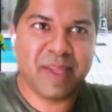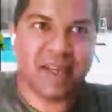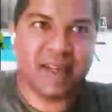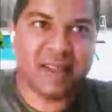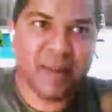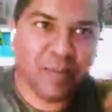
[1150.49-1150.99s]

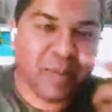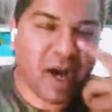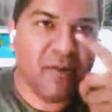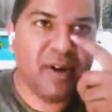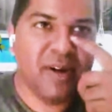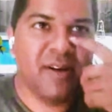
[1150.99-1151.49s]
uh, the
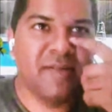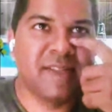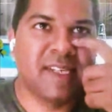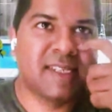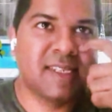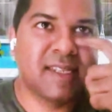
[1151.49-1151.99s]
power of
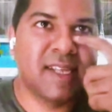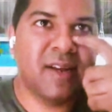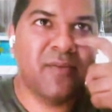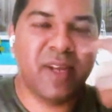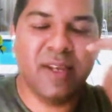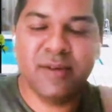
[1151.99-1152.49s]
this is
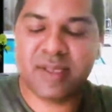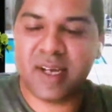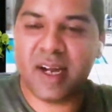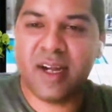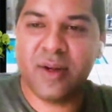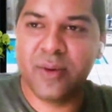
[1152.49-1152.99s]
that when you
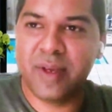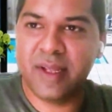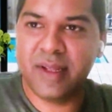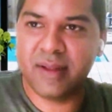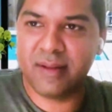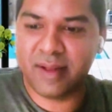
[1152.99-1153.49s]
start
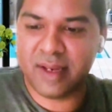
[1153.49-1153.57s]
doing,